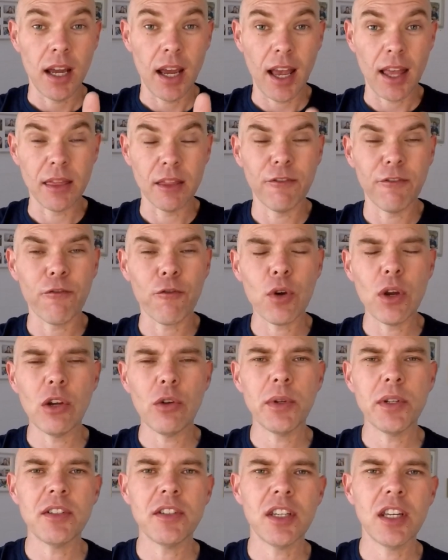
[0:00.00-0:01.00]
And the
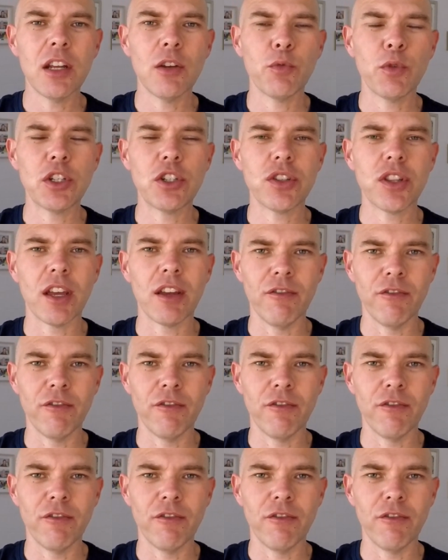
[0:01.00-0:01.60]
frequency at which they